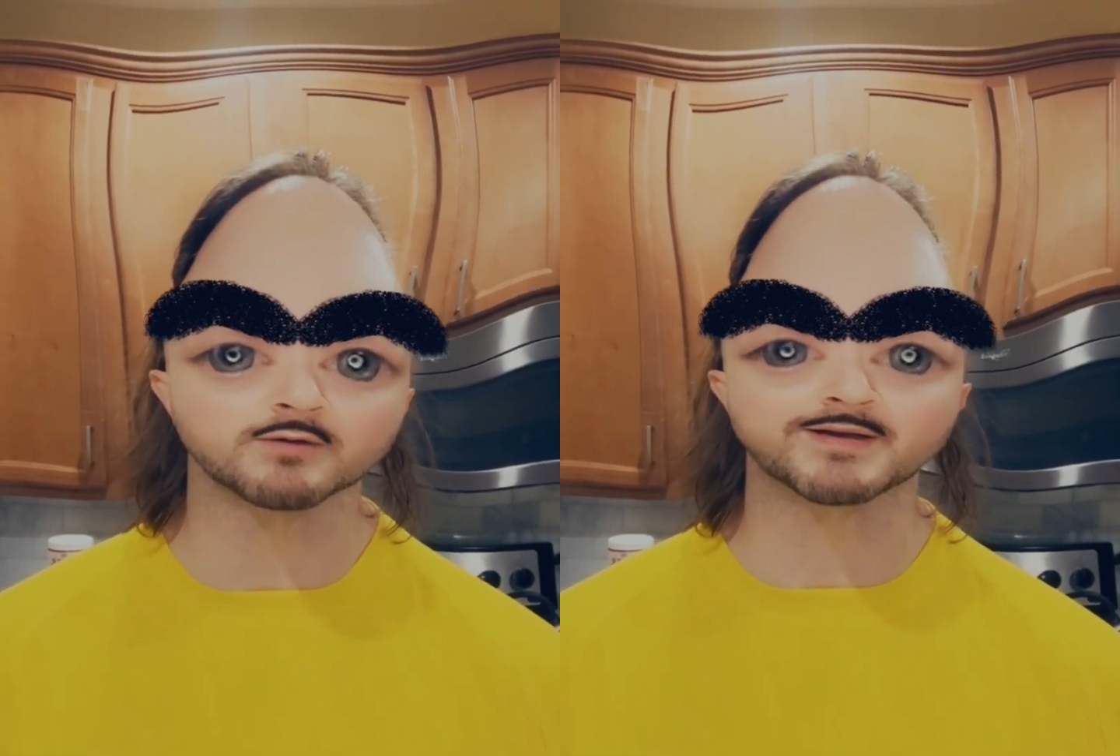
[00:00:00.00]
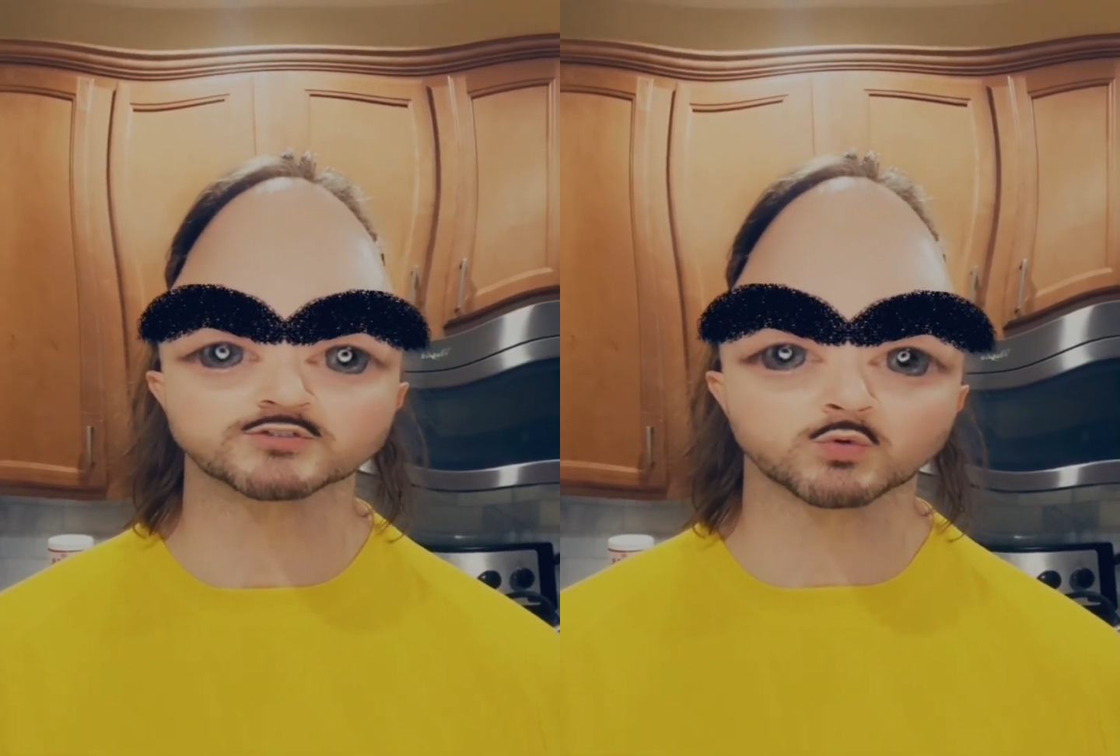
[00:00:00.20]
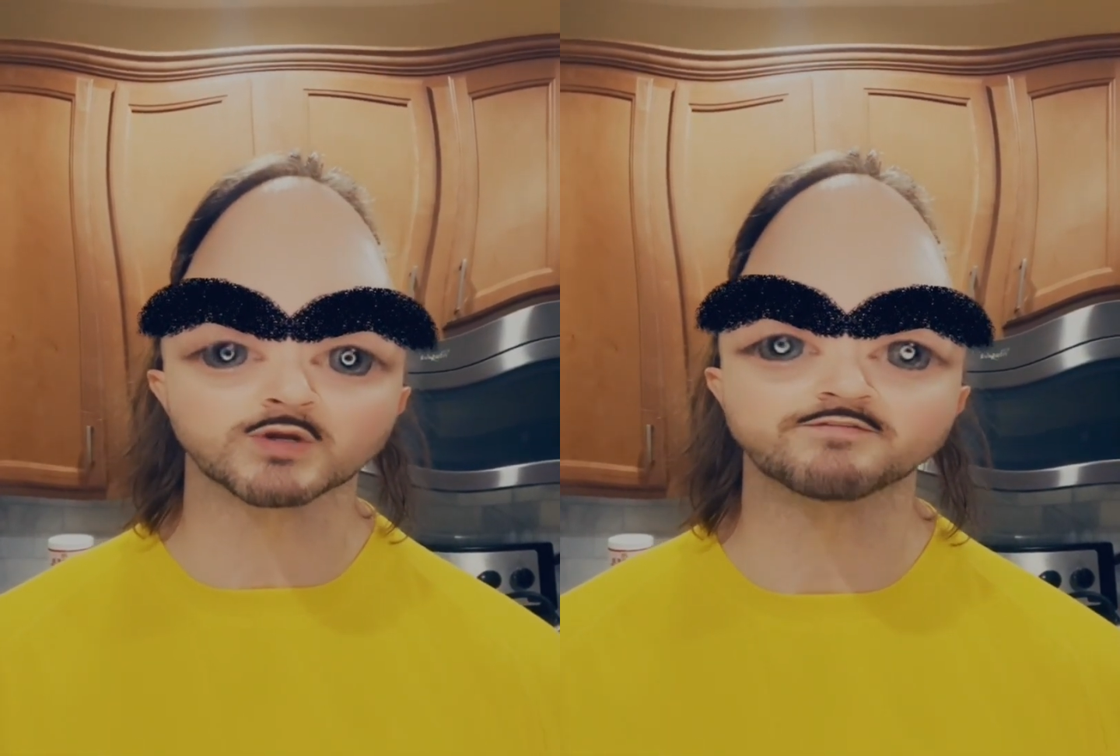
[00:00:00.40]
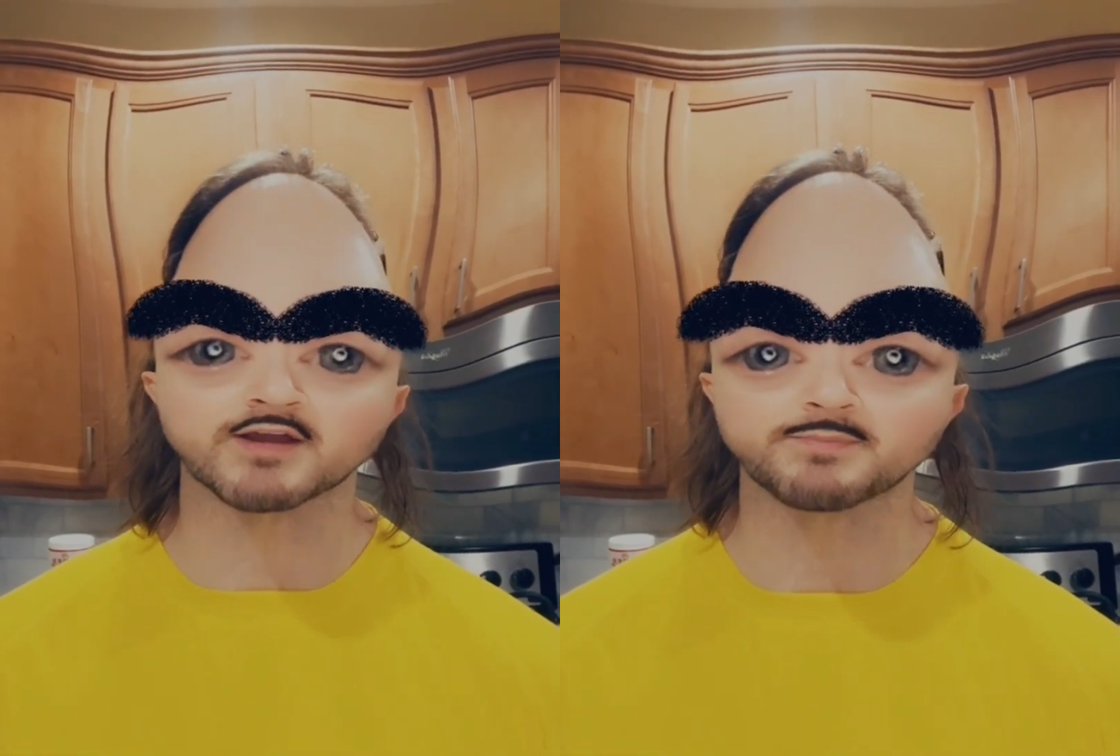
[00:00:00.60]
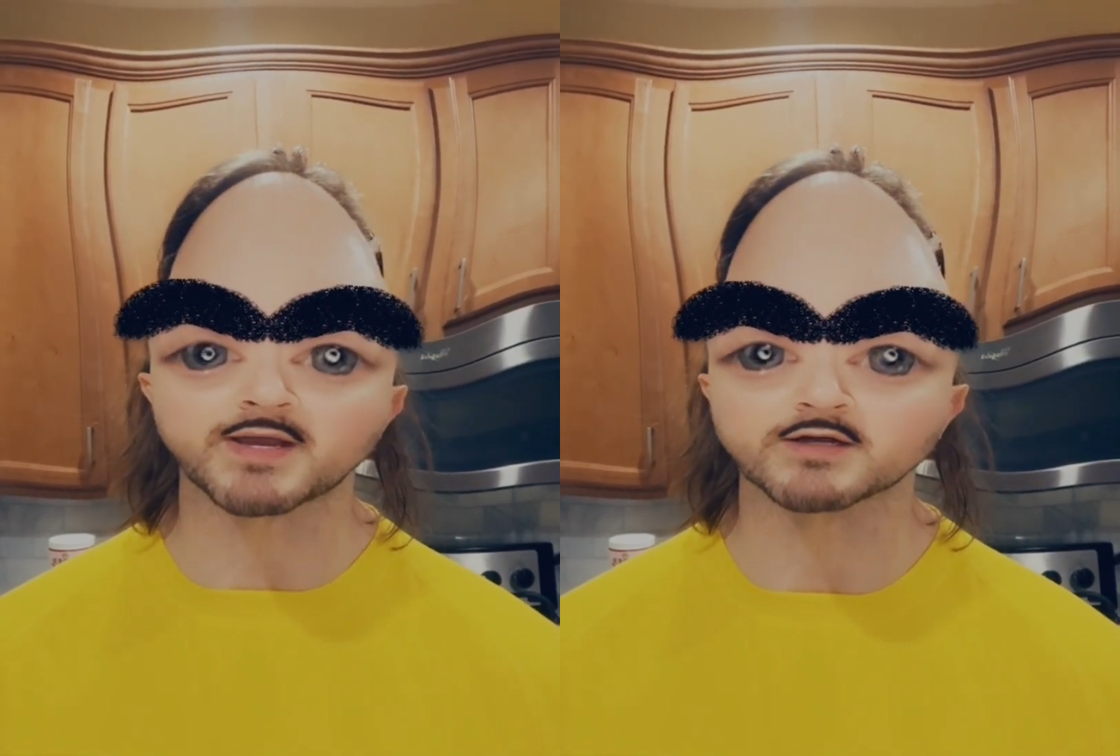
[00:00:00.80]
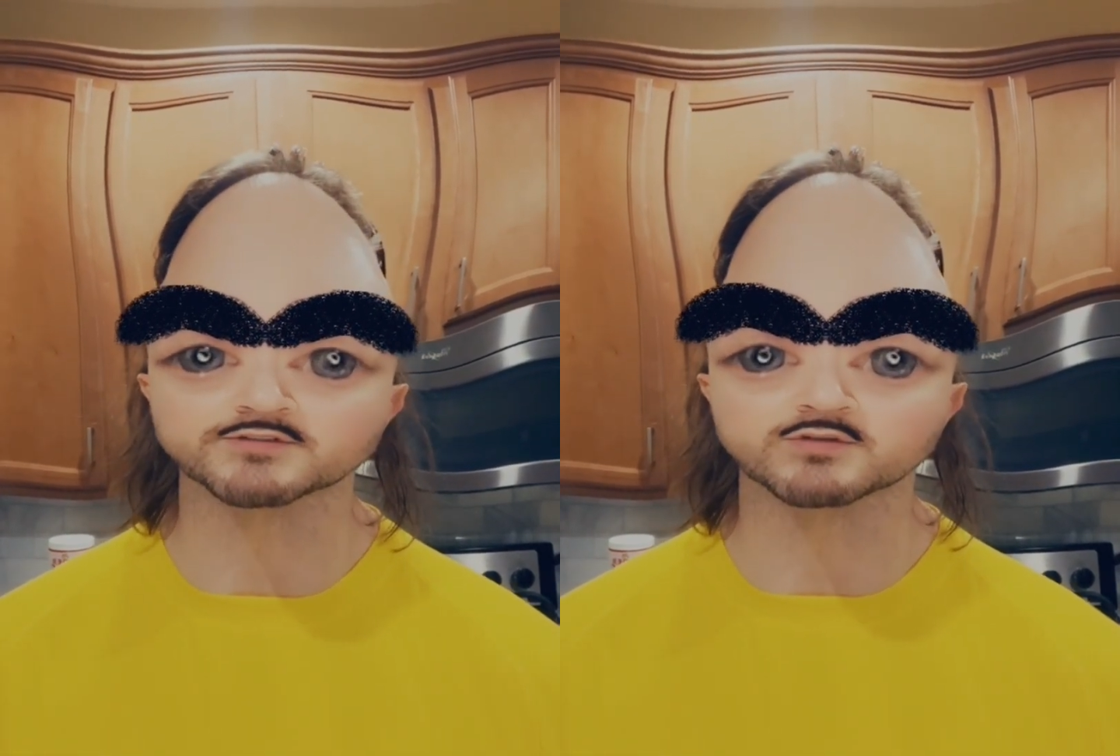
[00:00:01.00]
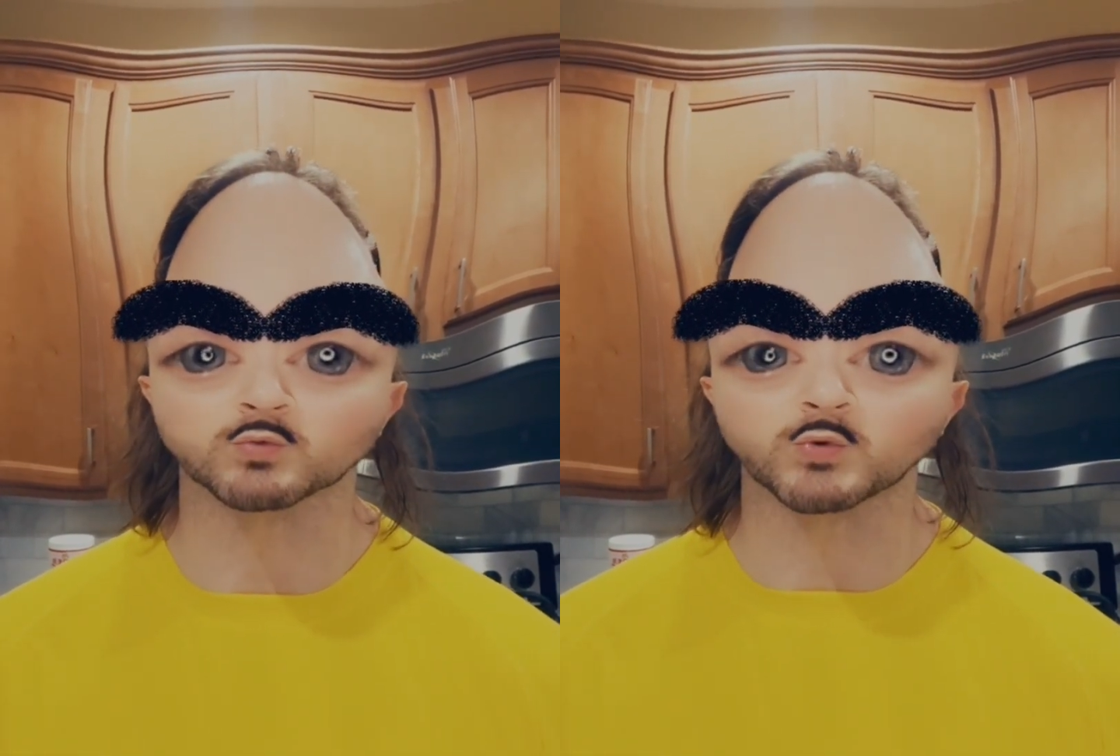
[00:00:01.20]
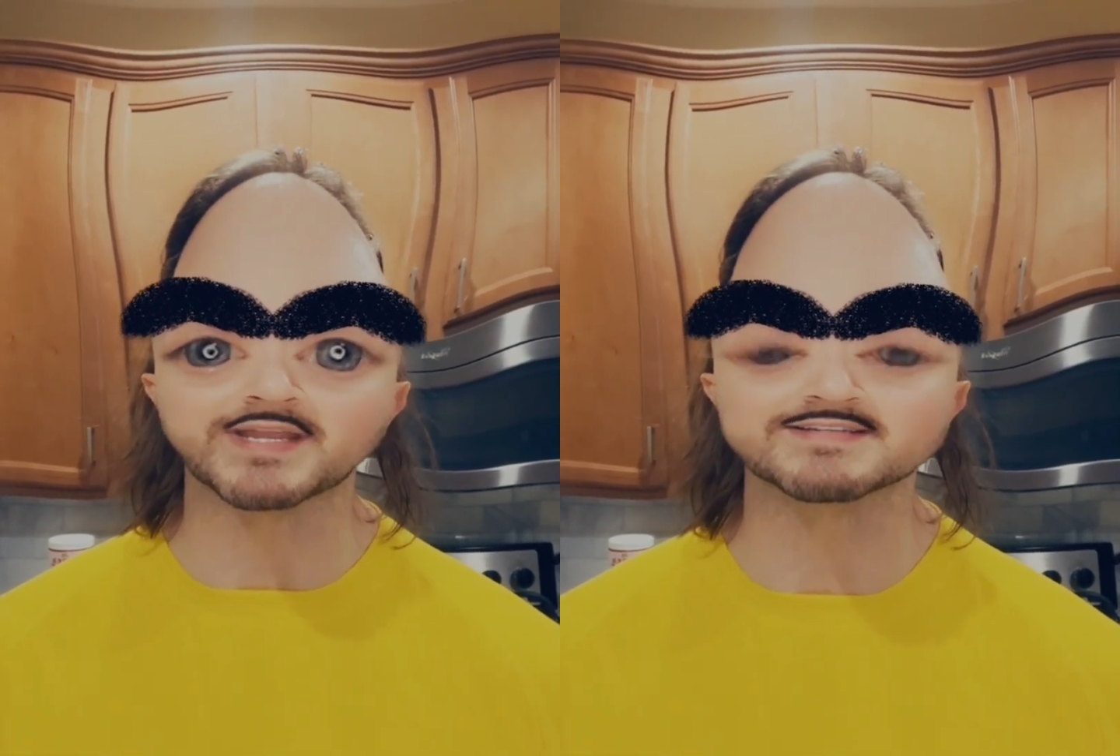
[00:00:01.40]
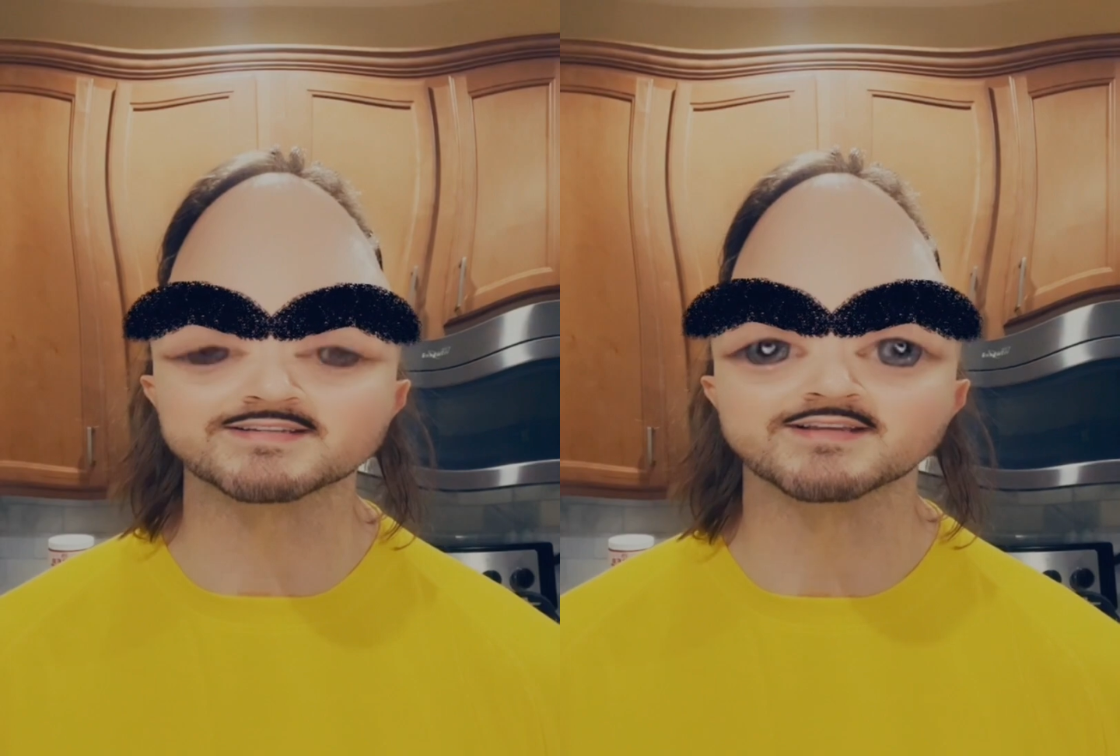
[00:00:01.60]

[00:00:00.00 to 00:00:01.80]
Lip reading: about 25 pounds in weight.